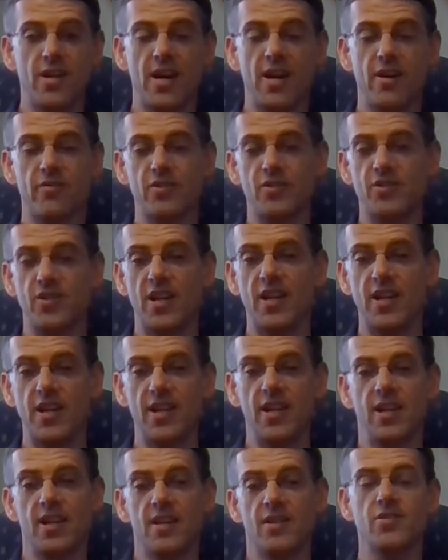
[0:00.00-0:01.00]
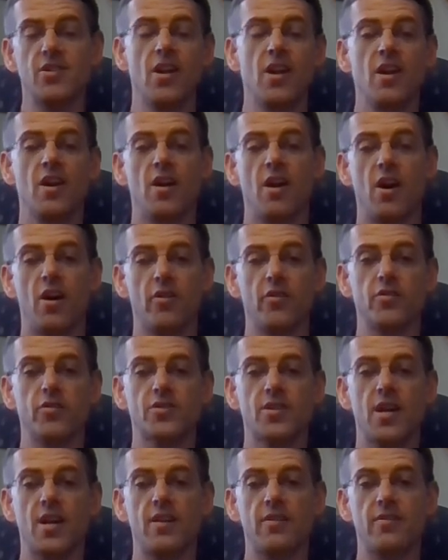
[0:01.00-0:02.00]
how the seating is, all
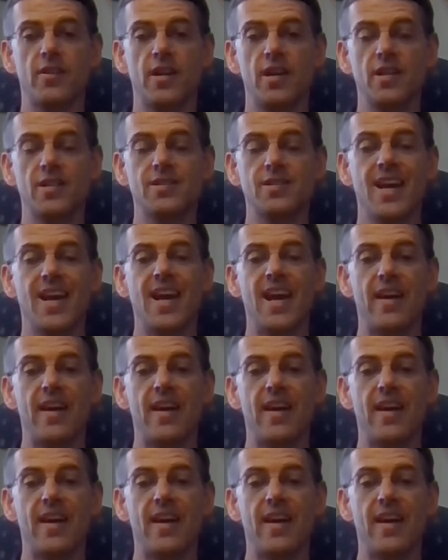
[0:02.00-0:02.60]
those kind of things.